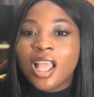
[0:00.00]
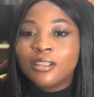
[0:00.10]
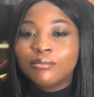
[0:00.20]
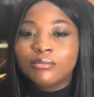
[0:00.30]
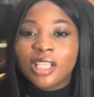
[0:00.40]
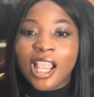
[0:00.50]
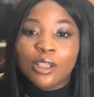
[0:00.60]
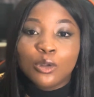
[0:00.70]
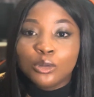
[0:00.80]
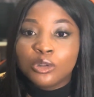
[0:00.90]
And I
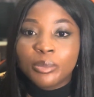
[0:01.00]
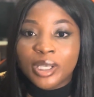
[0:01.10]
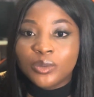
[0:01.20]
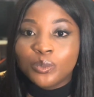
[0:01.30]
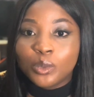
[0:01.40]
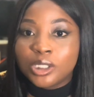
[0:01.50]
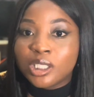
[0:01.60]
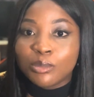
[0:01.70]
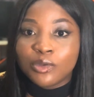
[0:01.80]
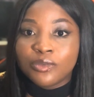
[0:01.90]
go to bed
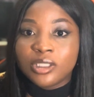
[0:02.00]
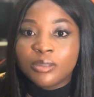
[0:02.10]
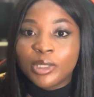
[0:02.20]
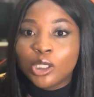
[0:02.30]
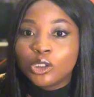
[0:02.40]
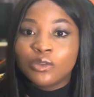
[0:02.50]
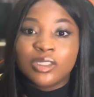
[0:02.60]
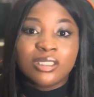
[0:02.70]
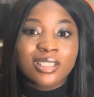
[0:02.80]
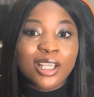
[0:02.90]
watching movies because of
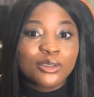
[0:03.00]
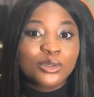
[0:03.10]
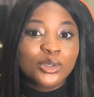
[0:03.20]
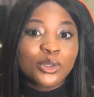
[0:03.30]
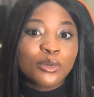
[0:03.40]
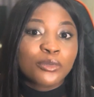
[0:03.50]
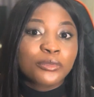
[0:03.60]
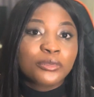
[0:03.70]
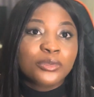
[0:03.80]
the sound of,